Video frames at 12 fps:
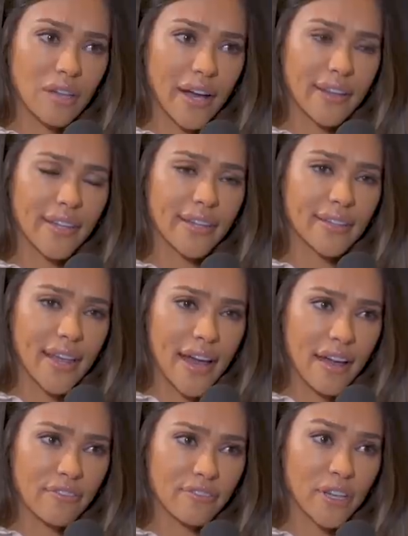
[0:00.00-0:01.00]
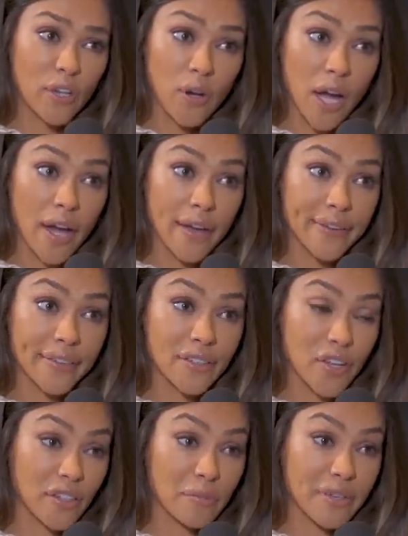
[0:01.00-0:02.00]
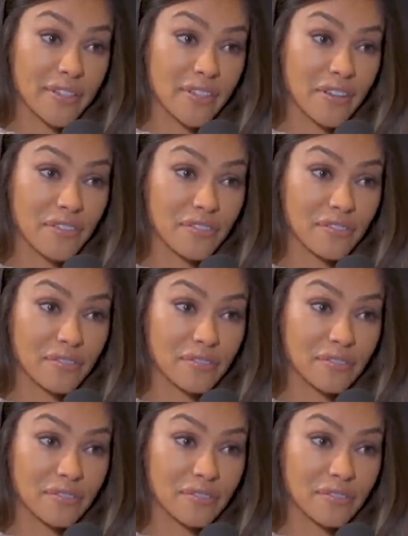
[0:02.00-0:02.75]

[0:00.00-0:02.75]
I like laugh. I cry. I talk to myself.